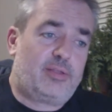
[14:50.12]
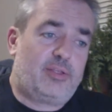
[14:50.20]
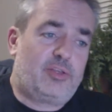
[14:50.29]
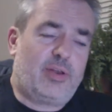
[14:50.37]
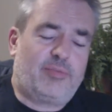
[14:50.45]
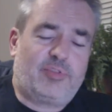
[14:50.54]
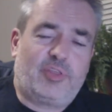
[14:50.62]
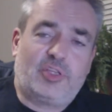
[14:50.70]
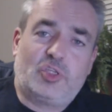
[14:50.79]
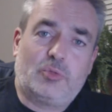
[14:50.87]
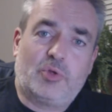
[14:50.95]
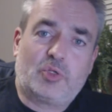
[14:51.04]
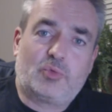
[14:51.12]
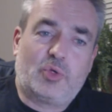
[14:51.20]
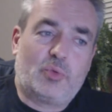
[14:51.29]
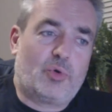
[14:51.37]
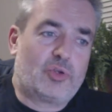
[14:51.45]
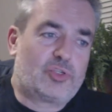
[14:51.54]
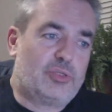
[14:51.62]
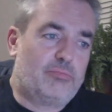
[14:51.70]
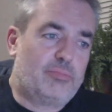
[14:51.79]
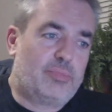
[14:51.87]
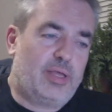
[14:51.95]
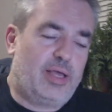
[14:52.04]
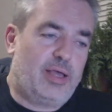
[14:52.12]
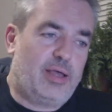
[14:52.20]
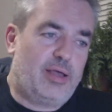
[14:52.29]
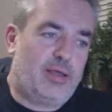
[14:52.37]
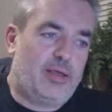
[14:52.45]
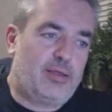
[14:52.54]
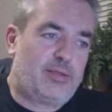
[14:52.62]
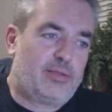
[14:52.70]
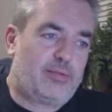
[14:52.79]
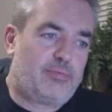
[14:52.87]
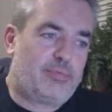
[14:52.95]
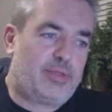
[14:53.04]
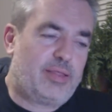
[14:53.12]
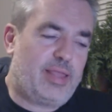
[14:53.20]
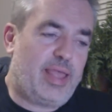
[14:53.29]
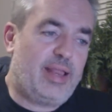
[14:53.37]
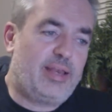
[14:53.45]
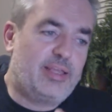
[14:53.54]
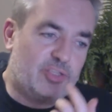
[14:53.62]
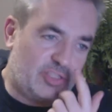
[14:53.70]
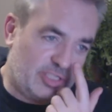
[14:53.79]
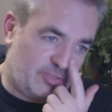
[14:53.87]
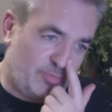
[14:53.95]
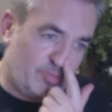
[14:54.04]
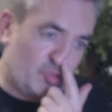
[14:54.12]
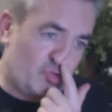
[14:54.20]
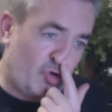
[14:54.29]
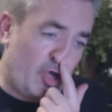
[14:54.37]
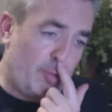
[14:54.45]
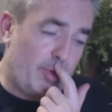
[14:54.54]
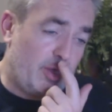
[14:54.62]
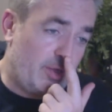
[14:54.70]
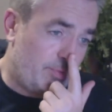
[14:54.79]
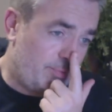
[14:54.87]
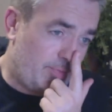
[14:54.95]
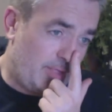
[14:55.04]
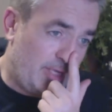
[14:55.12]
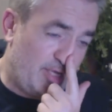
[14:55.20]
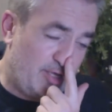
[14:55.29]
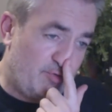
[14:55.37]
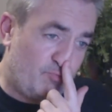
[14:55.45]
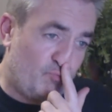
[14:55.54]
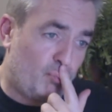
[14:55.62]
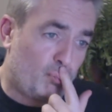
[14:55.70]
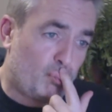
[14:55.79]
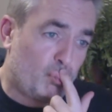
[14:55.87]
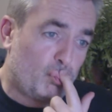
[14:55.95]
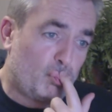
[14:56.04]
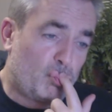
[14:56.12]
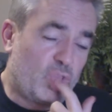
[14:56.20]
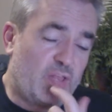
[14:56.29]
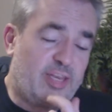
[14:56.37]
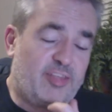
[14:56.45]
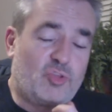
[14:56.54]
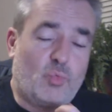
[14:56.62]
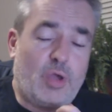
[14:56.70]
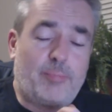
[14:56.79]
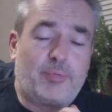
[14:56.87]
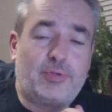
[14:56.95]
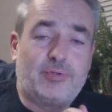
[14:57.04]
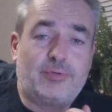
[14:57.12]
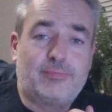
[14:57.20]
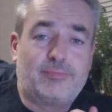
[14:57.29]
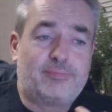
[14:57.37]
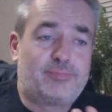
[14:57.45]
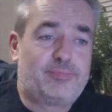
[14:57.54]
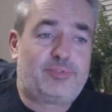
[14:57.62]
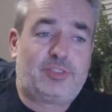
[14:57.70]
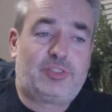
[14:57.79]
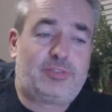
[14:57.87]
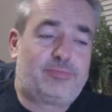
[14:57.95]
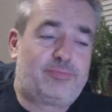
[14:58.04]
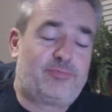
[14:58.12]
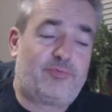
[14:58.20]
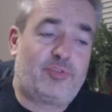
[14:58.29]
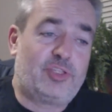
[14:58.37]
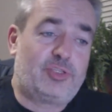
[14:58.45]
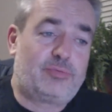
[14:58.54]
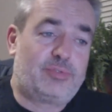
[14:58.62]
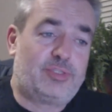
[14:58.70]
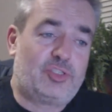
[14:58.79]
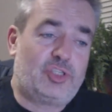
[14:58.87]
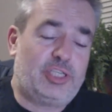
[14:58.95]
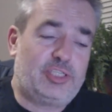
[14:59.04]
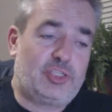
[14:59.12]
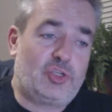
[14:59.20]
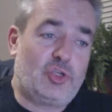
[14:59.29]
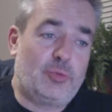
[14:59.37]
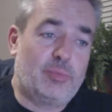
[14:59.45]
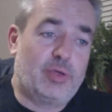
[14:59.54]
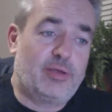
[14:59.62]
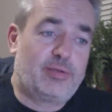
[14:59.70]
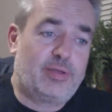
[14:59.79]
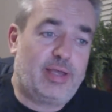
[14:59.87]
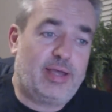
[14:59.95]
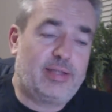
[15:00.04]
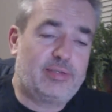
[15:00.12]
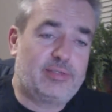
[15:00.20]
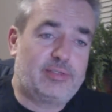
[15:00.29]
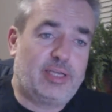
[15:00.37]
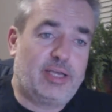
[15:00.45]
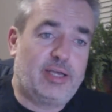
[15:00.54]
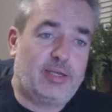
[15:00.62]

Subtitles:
You don't have to think too much when you watch them. Aliens just from the drama, Lethal Weapon for the cheesy humour, and